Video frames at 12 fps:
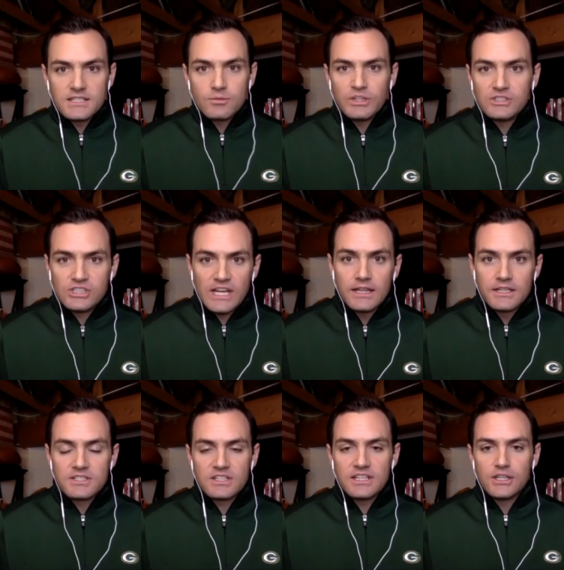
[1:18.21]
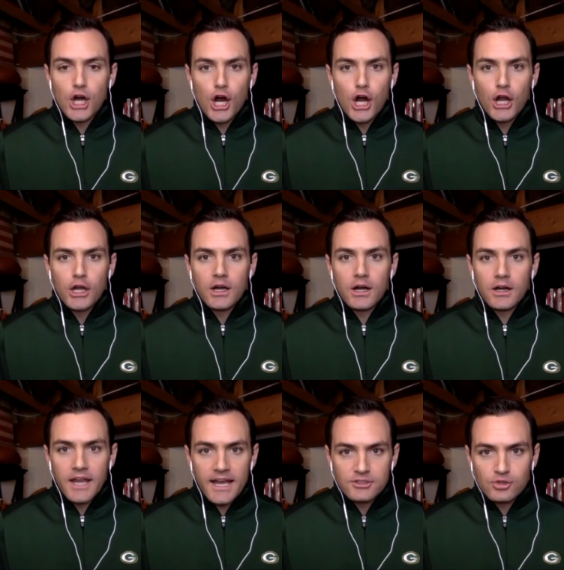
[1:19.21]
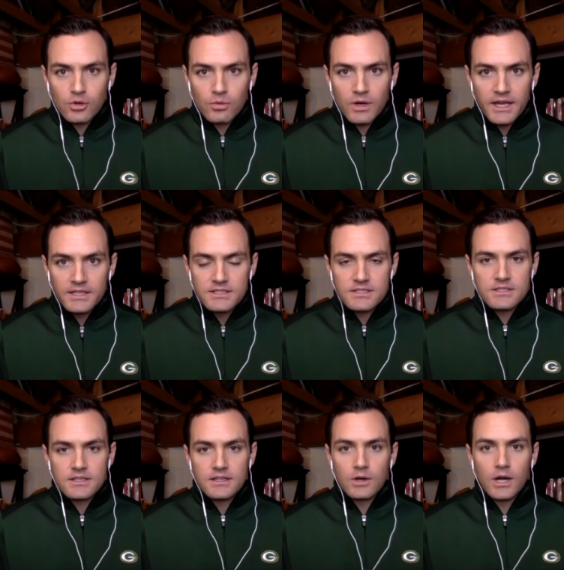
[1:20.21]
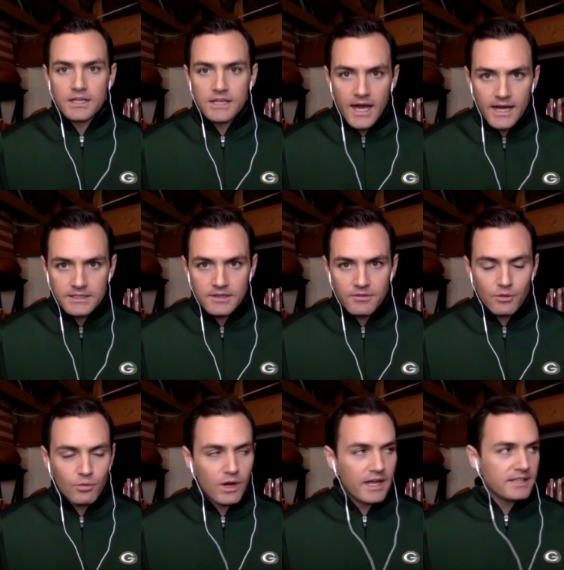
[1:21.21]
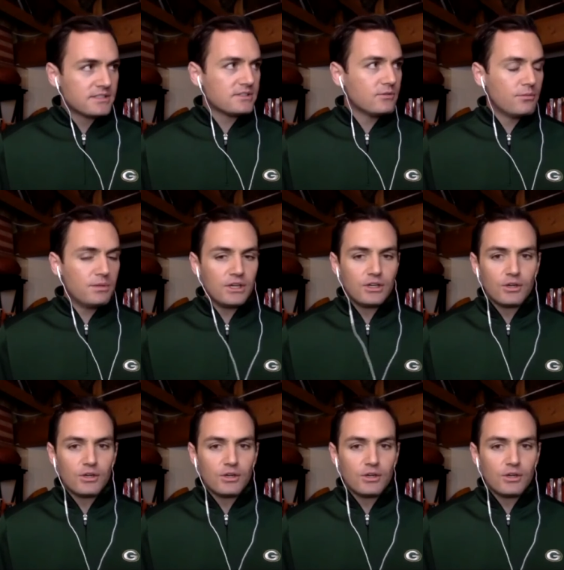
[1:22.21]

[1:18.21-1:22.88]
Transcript: We jealously guard our natural rights there or go. God-given rights would be a good